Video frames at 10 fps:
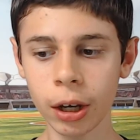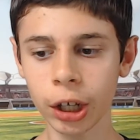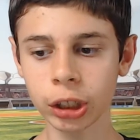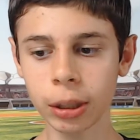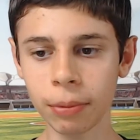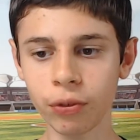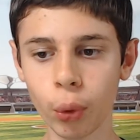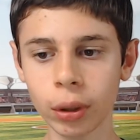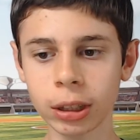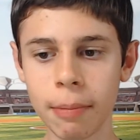So, number
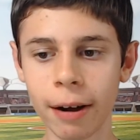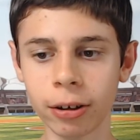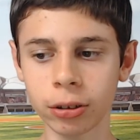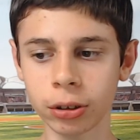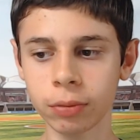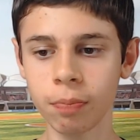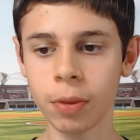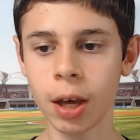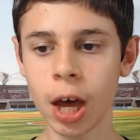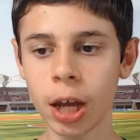four is the Mariners.
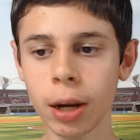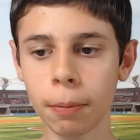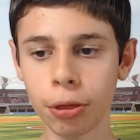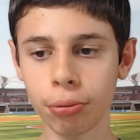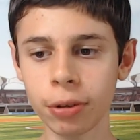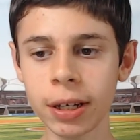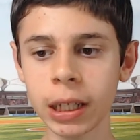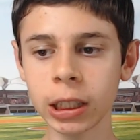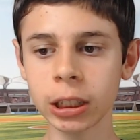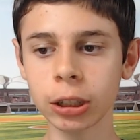Number three
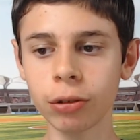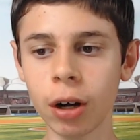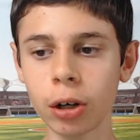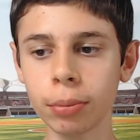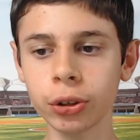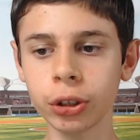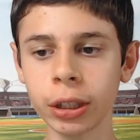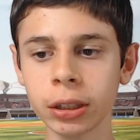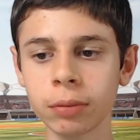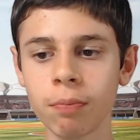is the Toronto Blue
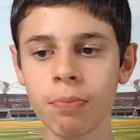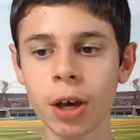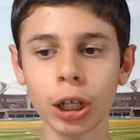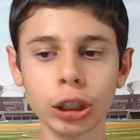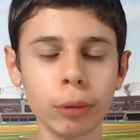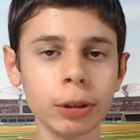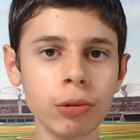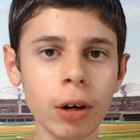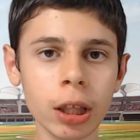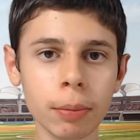Jays. So, when
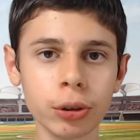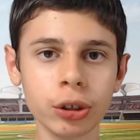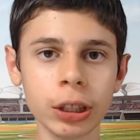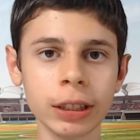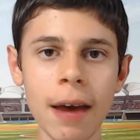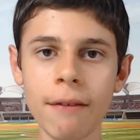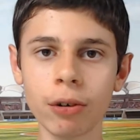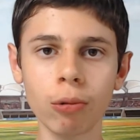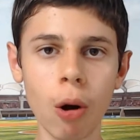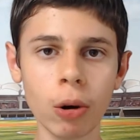you look at the Blue Jays, they have a
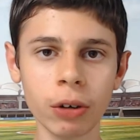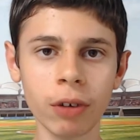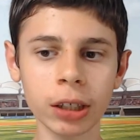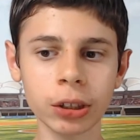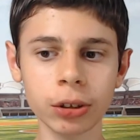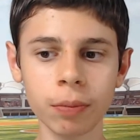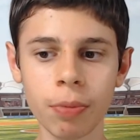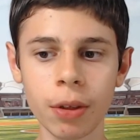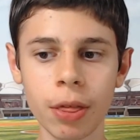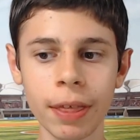loaded roster.
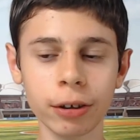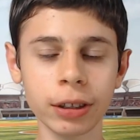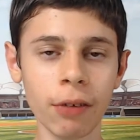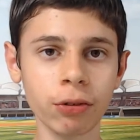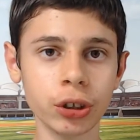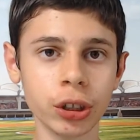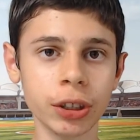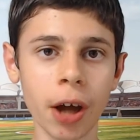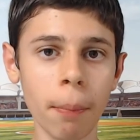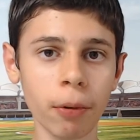They are definitely just
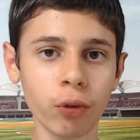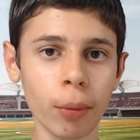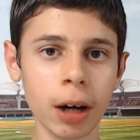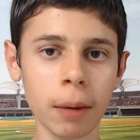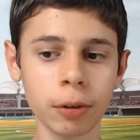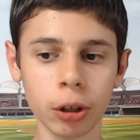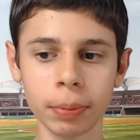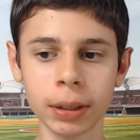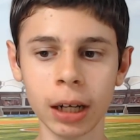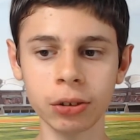not performing up to their
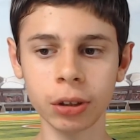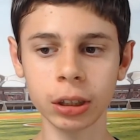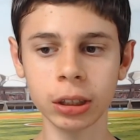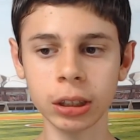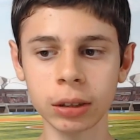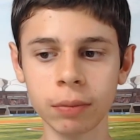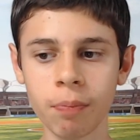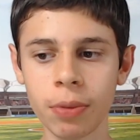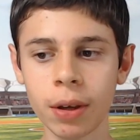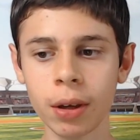potential this season.
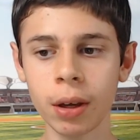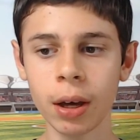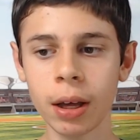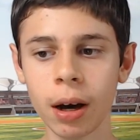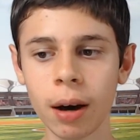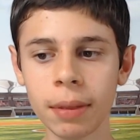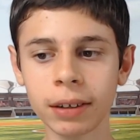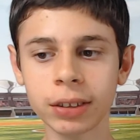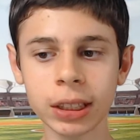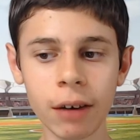They
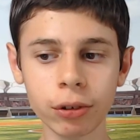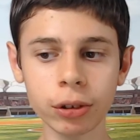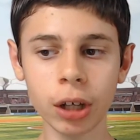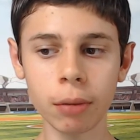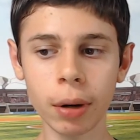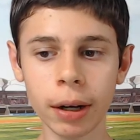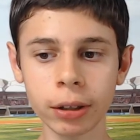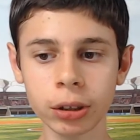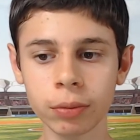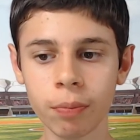have several young
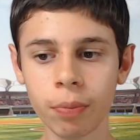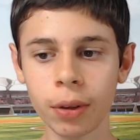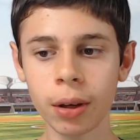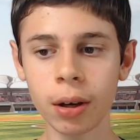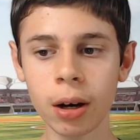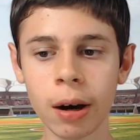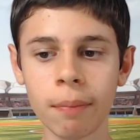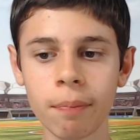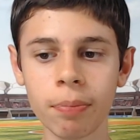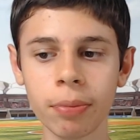players,
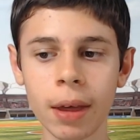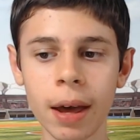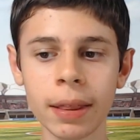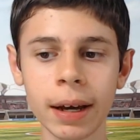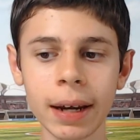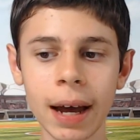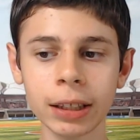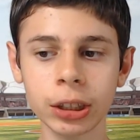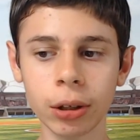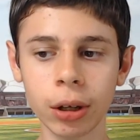and they could
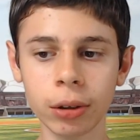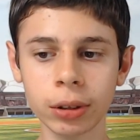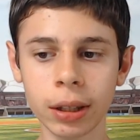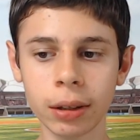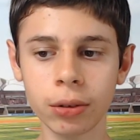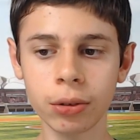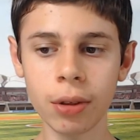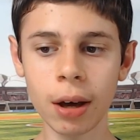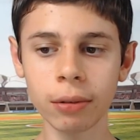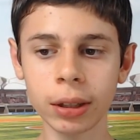add Soto to
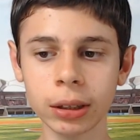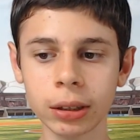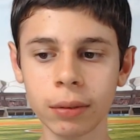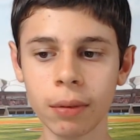that list.